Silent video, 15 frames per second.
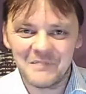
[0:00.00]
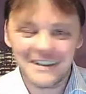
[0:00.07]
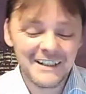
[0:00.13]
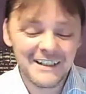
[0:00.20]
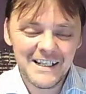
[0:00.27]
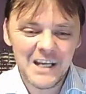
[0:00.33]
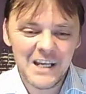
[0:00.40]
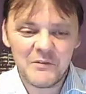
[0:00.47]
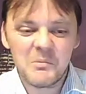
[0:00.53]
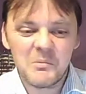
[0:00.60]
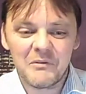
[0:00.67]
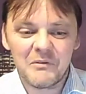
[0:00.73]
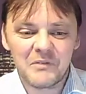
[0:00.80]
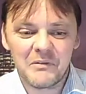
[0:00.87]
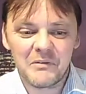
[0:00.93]
but if you
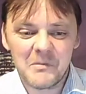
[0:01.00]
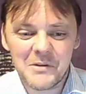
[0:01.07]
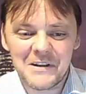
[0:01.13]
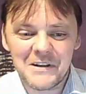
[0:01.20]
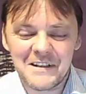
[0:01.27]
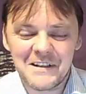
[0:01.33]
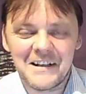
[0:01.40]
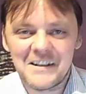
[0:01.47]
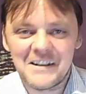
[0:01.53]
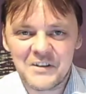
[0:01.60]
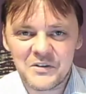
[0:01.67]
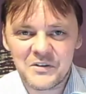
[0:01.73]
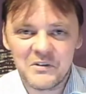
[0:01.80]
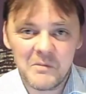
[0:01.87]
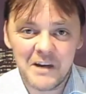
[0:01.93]
put Fluffy Bunnies in it's a
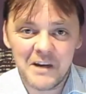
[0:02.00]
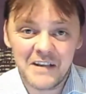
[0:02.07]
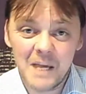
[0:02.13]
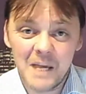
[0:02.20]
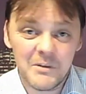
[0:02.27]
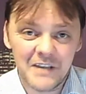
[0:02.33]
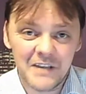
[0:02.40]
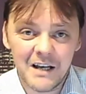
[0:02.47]
story about Yemen,